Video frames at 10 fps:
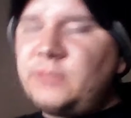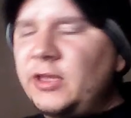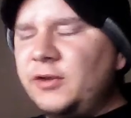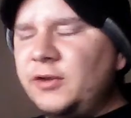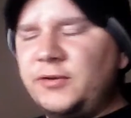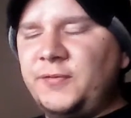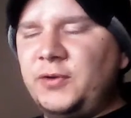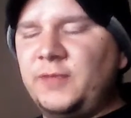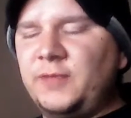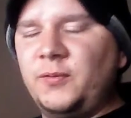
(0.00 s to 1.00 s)
Now, there's a few
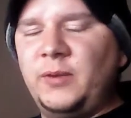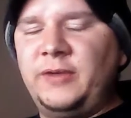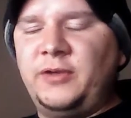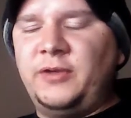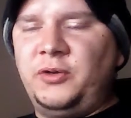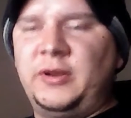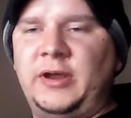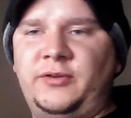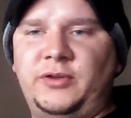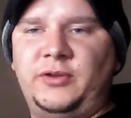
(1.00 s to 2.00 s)
different ways that you can
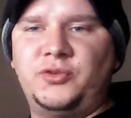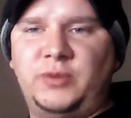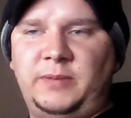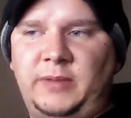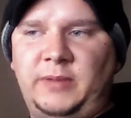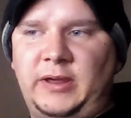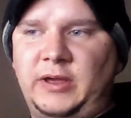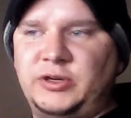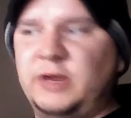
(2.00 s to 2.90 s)
actually treat pH.